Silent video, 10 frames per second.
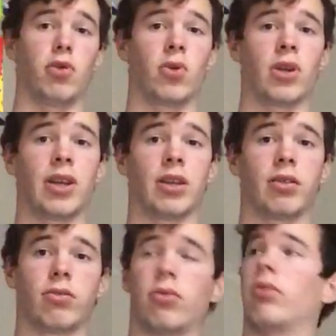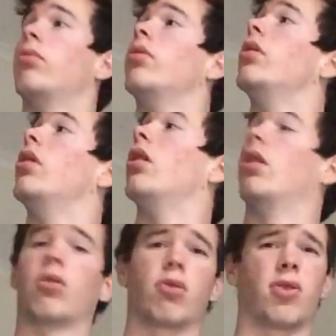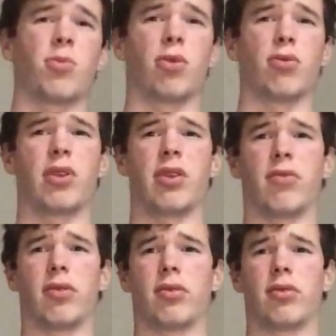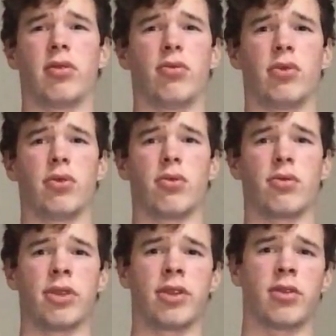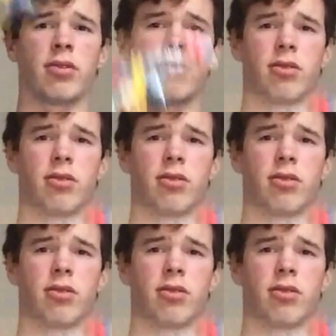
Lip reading: A new gun. Or crossbow, whatever you want to call it.